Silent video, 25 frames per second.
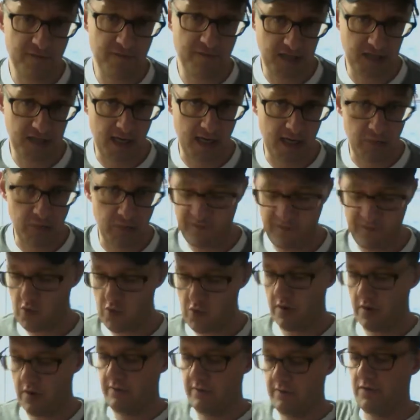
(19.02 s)
seen it
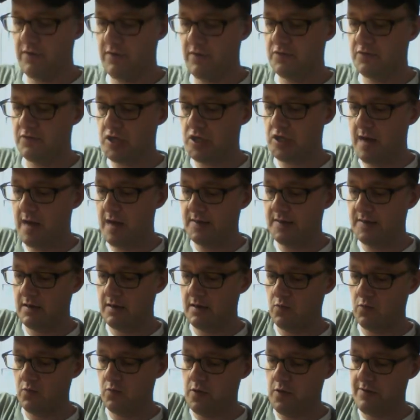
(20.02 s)
before if you've shopped at
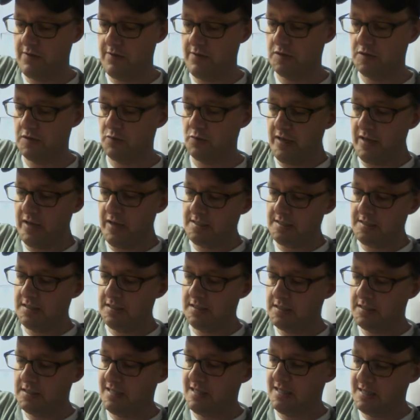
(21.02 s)
one of those
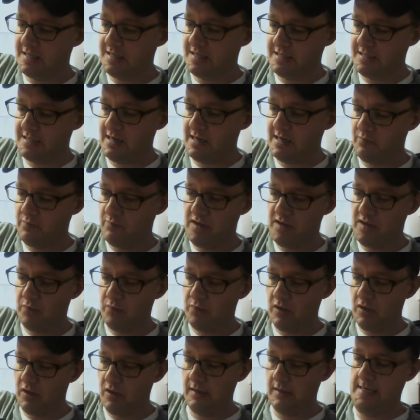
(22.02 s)
places that uh,
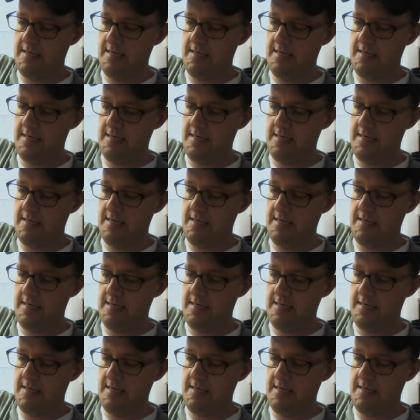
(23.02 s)
people